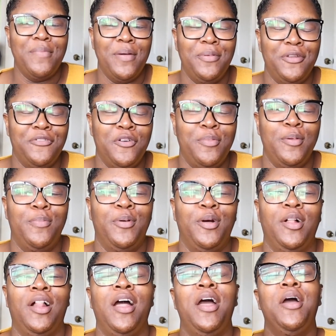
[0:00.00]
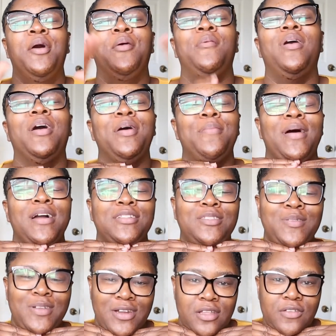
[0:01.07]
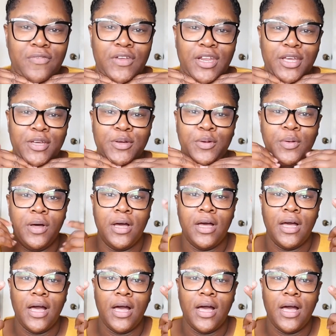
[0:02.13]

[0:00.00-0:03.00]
my beautiful people, welcome back to another video.